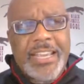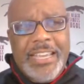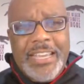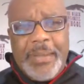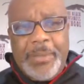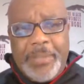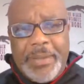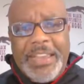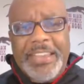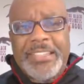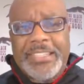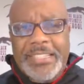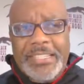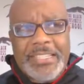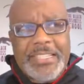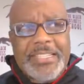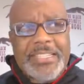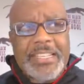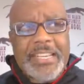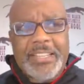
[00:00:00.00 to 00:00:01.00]
he
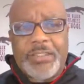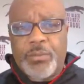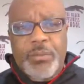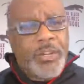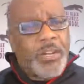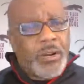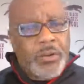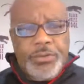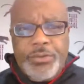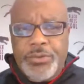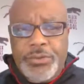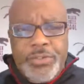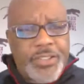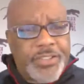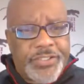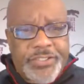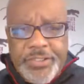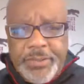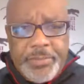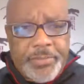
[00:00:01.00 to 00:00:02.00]
basically says, we don't do
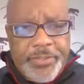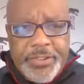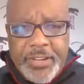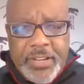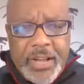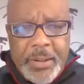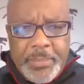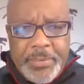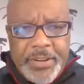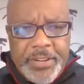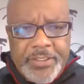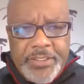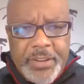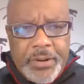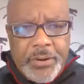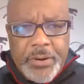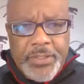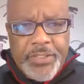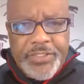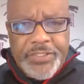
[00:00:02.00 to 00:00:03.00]
this to companies
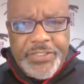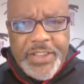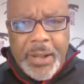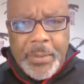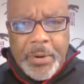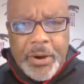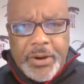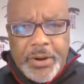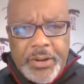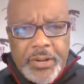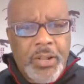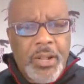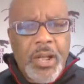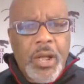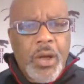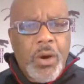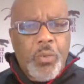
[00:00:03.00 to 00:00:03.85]
that are on the stock market.